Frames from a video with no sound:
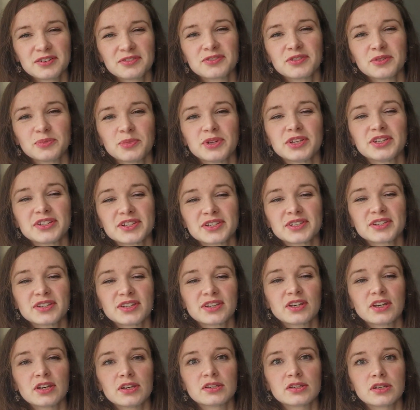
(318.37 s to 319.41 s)
for me just in
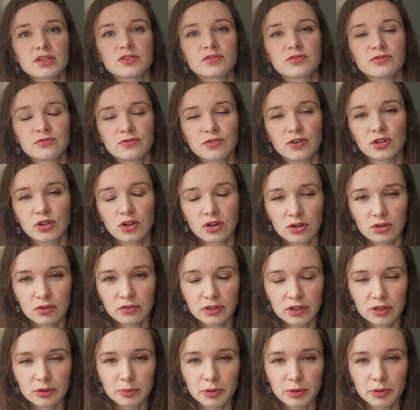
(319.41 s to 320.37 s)
case I fall over,